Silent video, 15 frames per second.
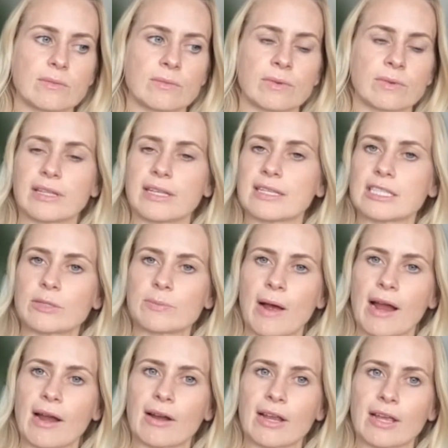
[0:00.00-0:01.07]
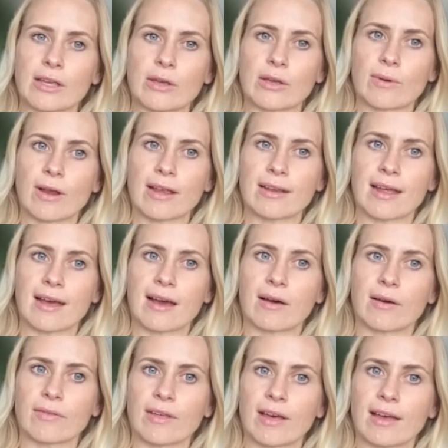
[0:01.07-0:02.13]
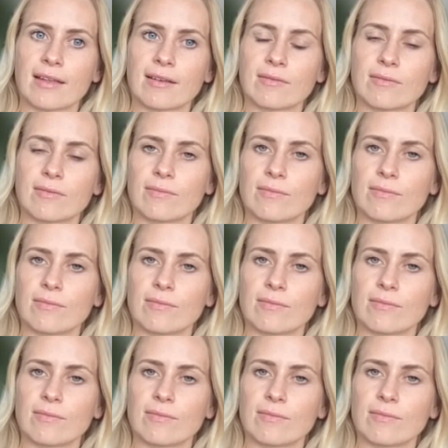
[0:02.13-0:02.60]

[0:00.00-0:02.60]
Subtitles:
really inspiring you right now that